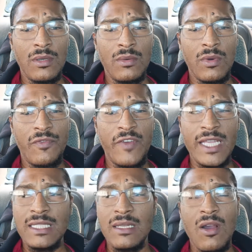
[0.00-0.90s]
We're
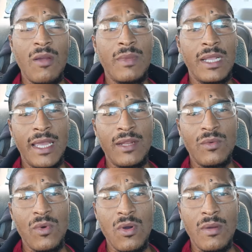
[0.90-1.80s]
facing Armageddon
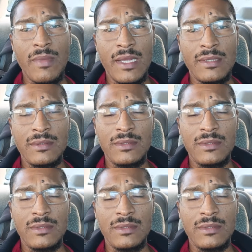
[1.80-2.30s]
war, man.